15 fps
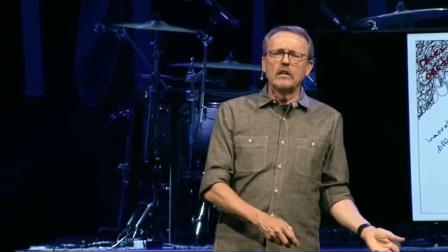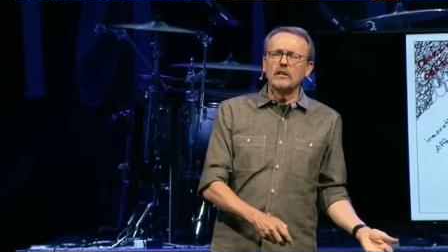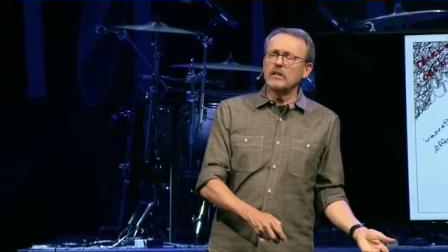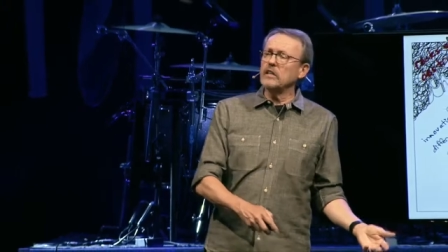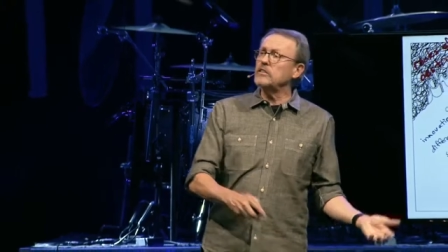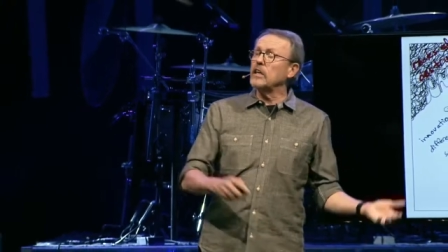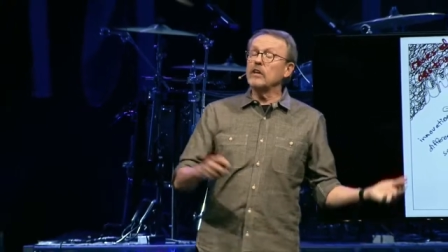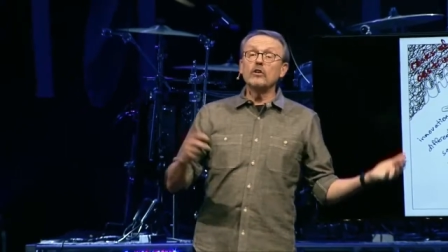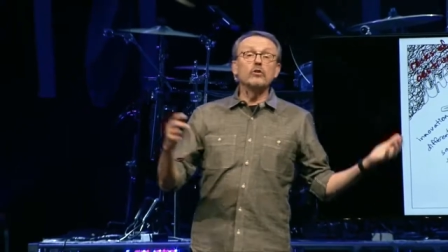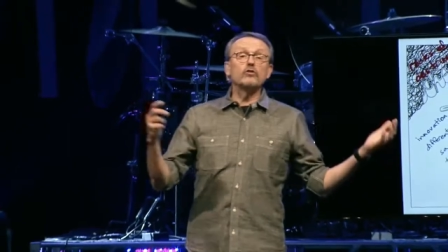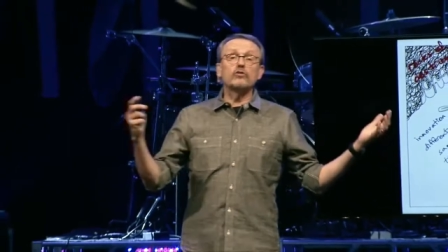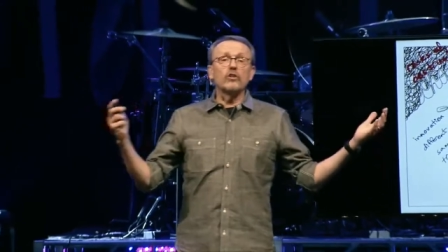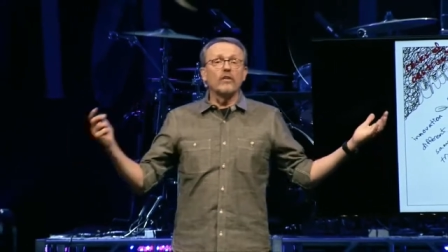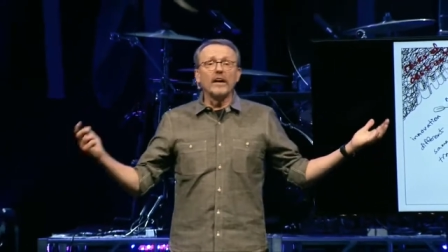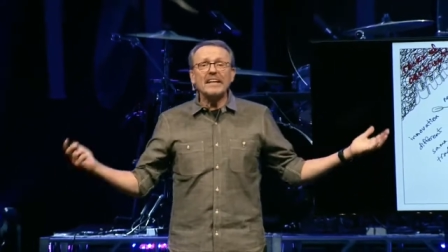that they lose
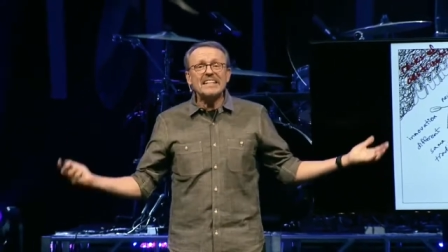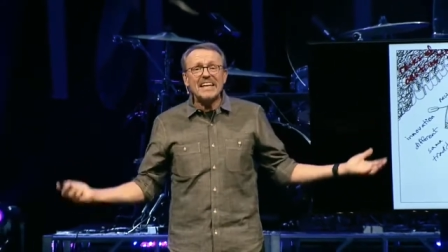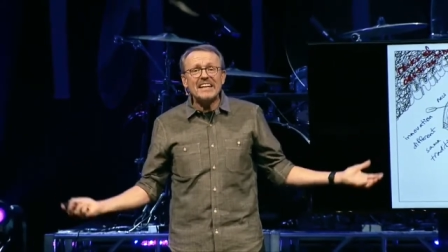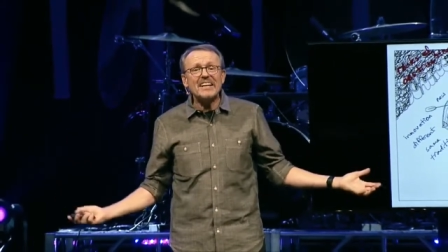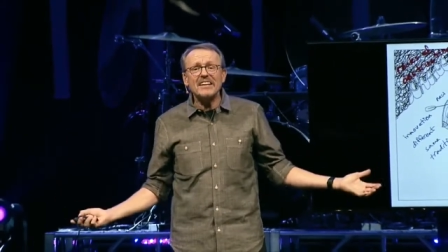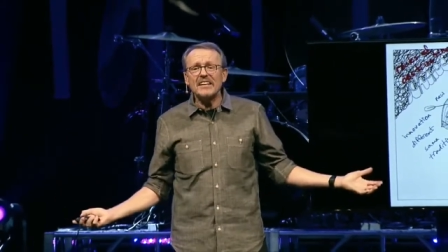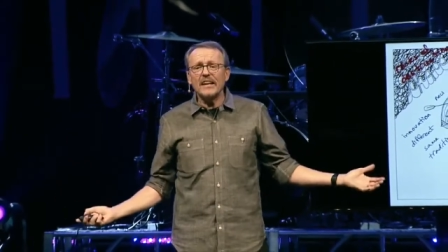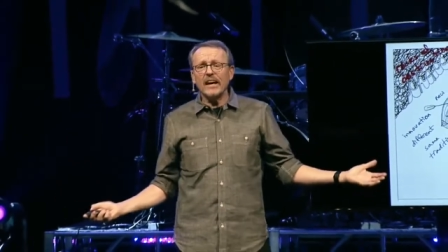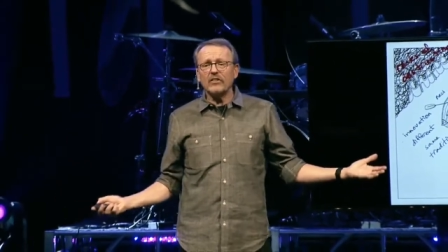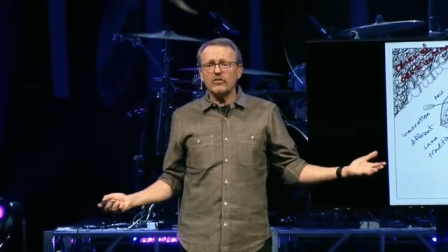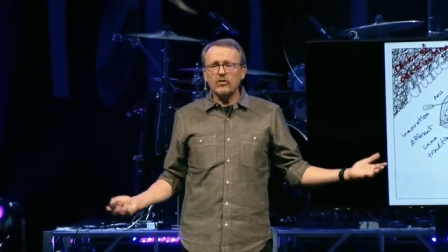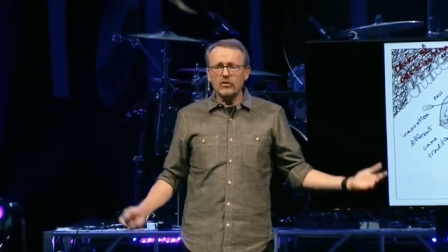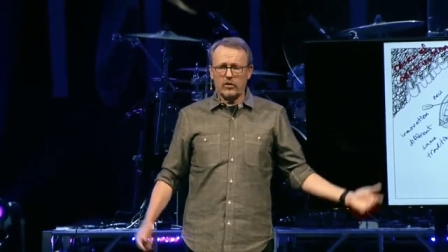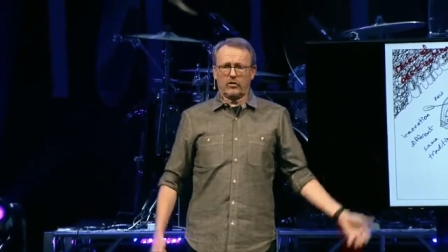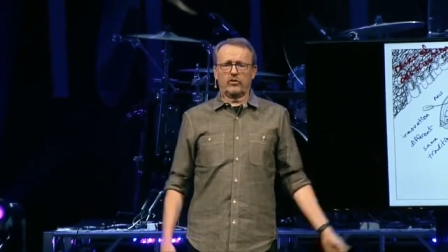their identity as
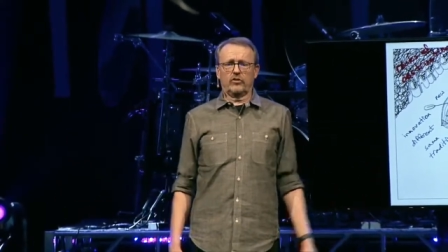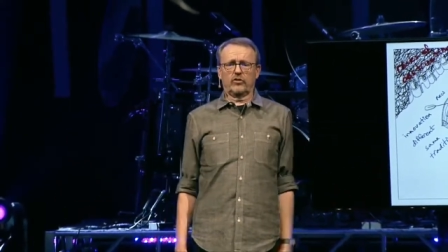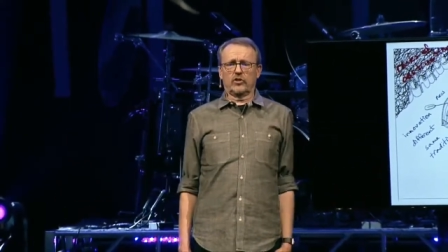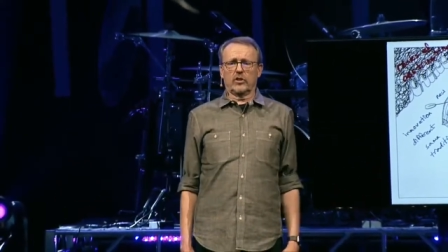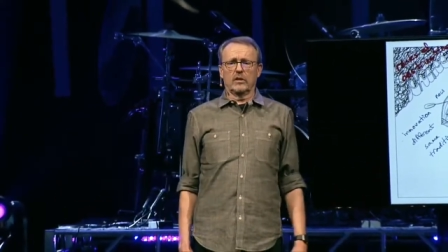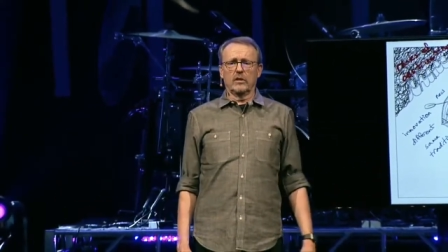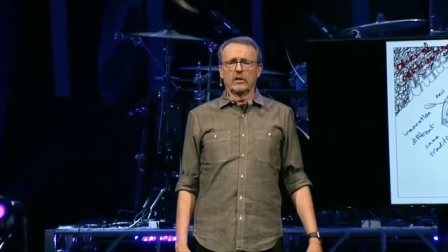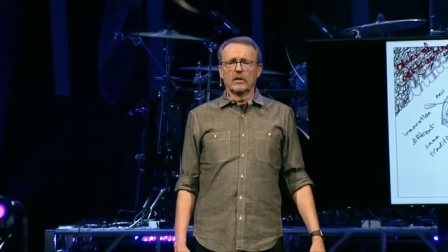Christian.